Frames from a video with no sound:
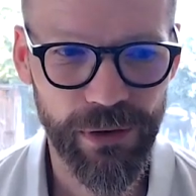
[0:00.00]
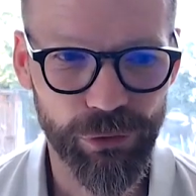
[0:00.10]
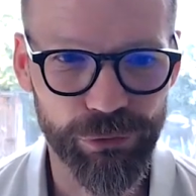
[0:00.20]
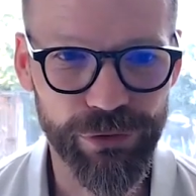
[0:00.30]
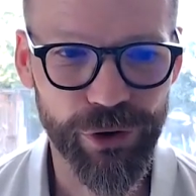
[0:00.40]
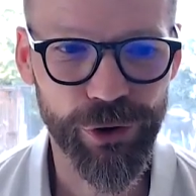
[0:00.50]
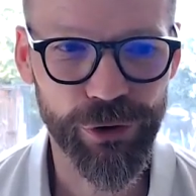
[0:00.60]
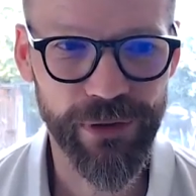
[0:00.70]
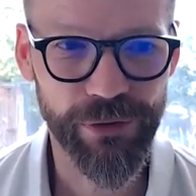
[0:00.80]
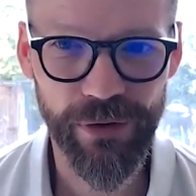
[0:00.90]

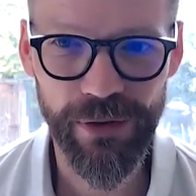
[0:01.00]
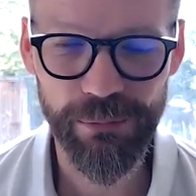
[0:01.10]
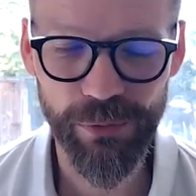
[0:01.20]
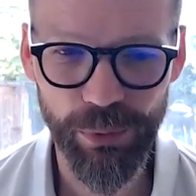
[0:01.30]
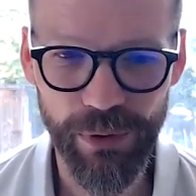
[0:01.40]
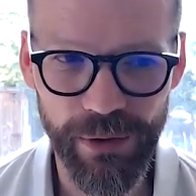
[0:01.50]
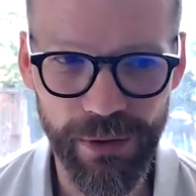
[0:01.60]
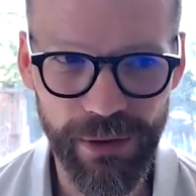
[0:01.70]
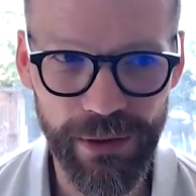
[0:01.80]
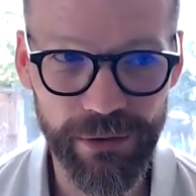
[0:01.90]
recurring themes
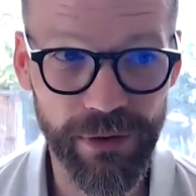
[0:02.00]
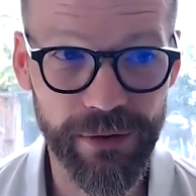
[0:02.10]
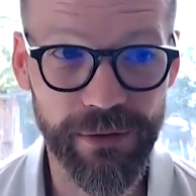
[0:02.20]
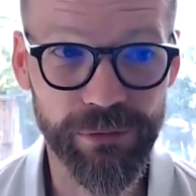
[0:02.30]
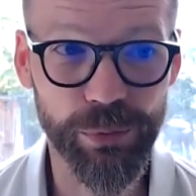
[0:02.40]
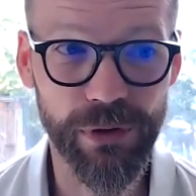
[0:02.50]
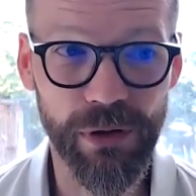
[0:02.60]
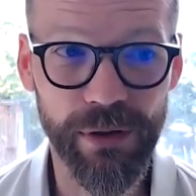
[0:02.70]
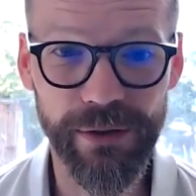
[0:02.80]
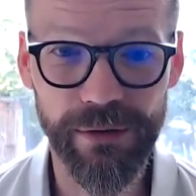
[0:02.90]
where executives would
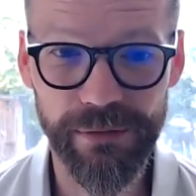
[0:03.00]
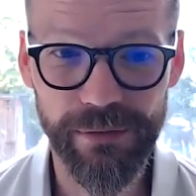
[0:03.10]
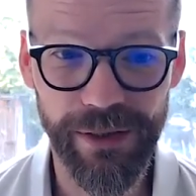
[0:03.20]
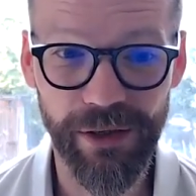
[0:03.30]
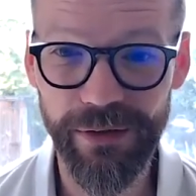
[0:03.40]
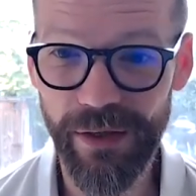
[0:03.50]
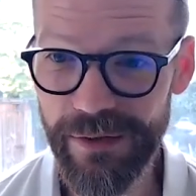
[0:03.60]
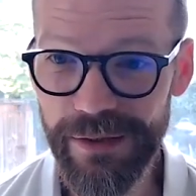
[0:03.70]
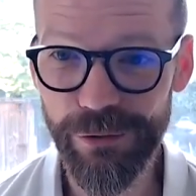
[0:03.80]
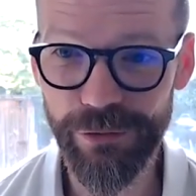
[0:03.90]
like the idea